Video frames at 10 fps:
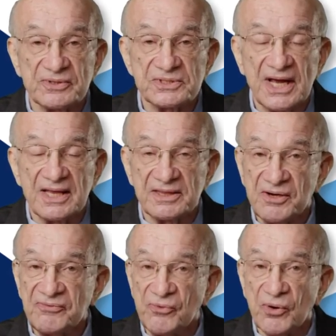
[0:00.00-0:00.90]
and
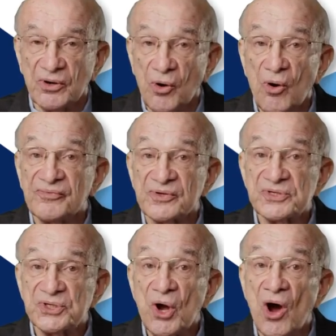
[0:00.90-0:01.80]
therefore
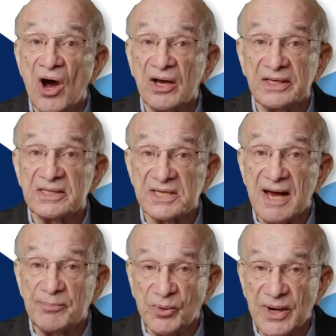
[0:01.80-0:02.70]
oversaw its
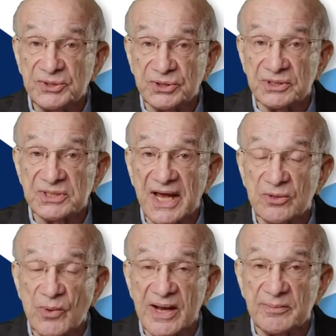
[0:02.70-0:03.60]
operations
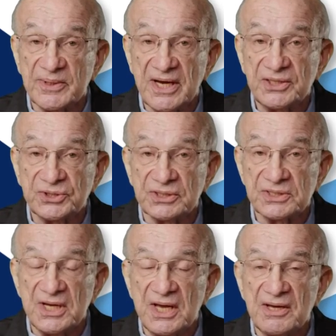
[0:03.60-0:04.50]
and
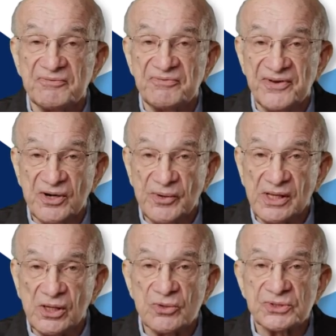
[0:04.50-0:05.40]
recommendations very
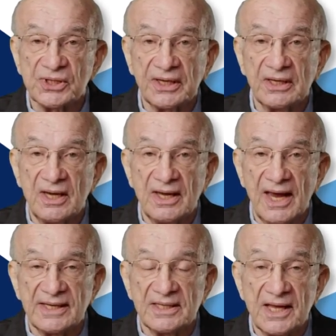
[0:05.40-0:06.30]
closely
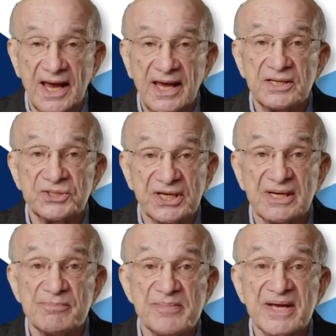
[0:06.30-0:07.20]
and engaged in
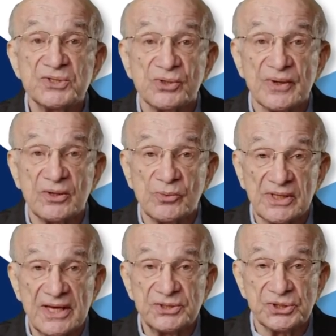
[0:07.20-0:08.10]
a mentoring
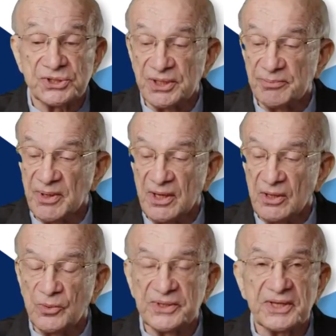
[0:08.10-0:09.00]
relationship
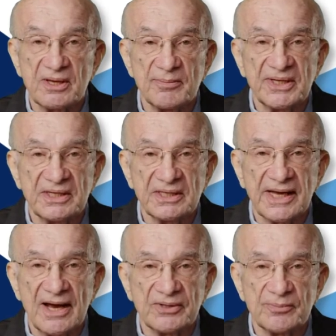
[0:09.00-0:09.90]
with the Committee on
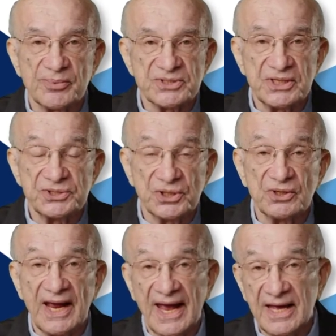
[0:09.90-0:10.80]
Accounting
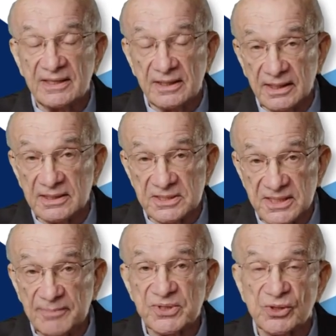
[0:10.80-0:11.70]
Procedure and its
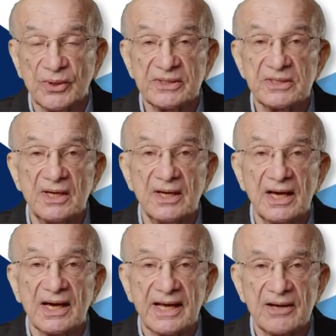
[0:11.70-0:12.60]
subsequent
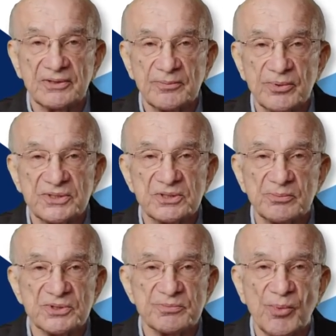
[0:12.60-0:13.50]
Accounting
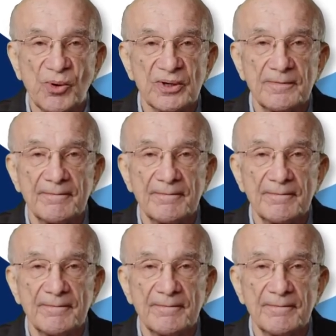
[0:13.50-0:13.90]
Principles Board.